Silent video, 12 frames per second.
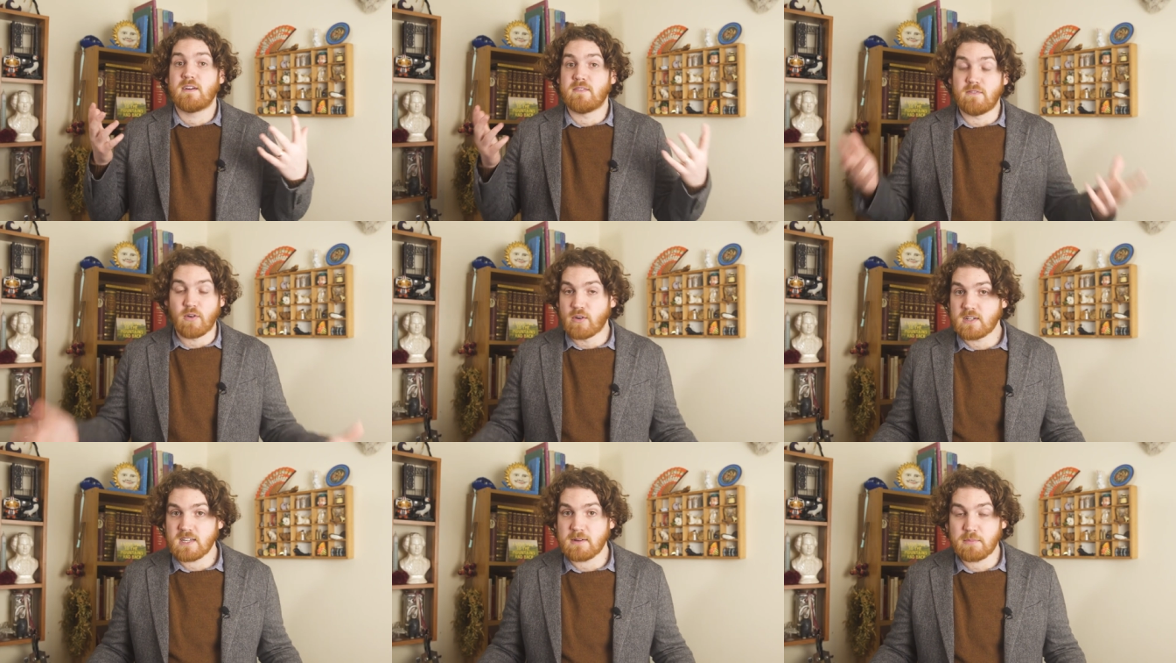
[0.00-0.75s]

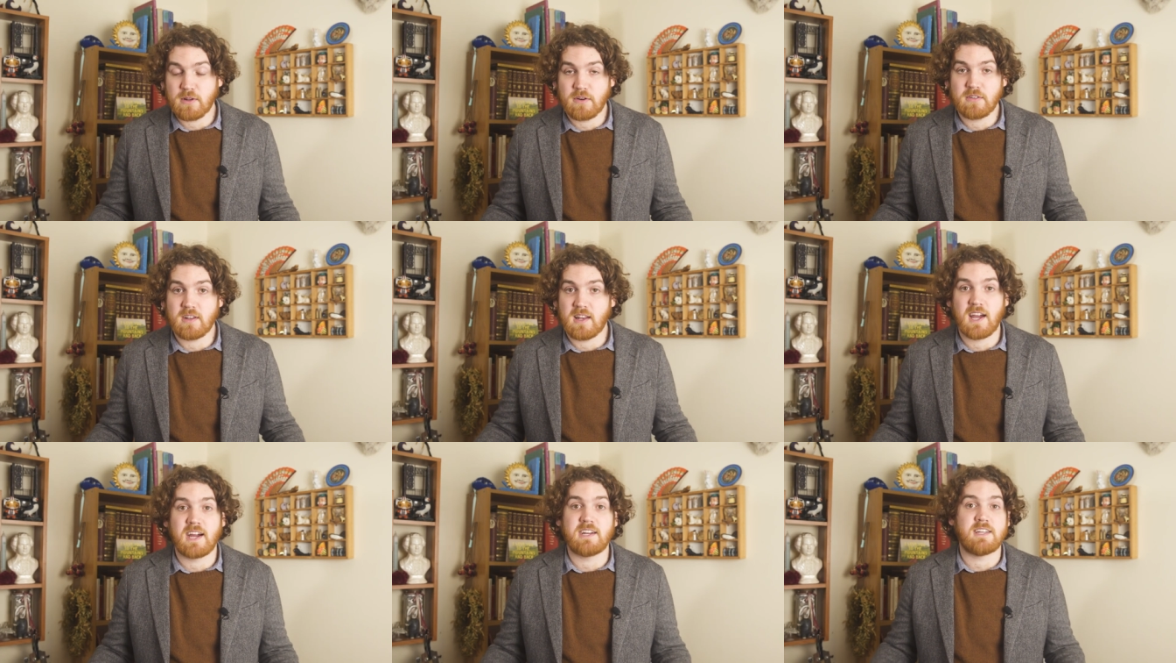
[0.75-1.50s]
voting below the
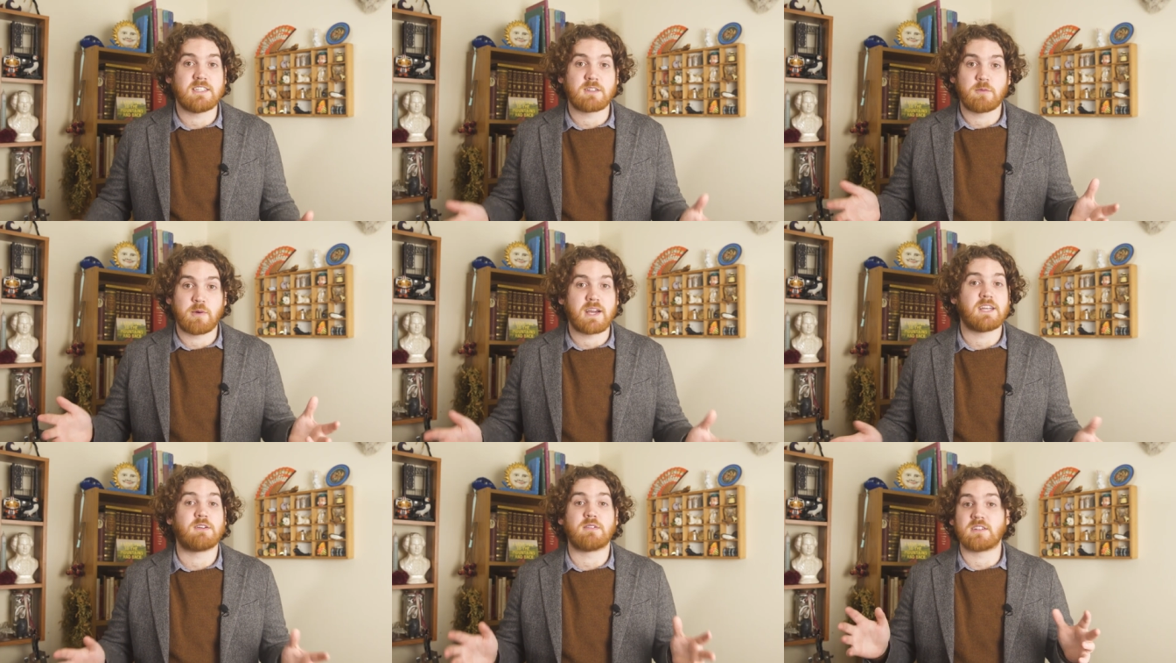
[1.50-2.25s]
line is a
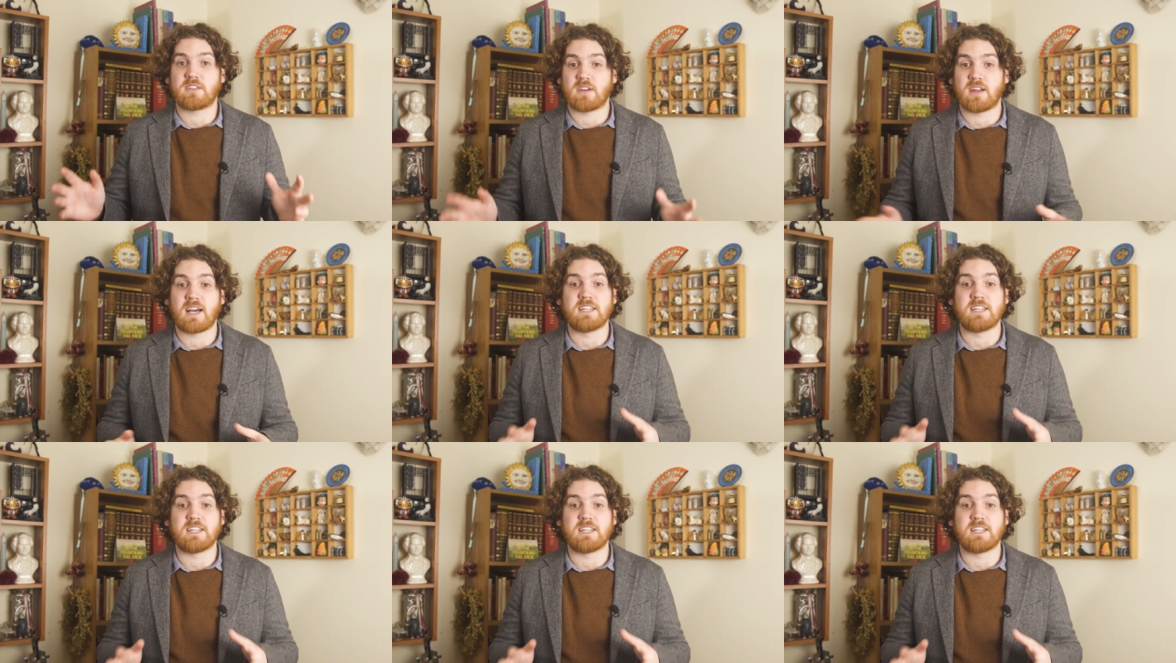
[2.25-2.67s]
way to exert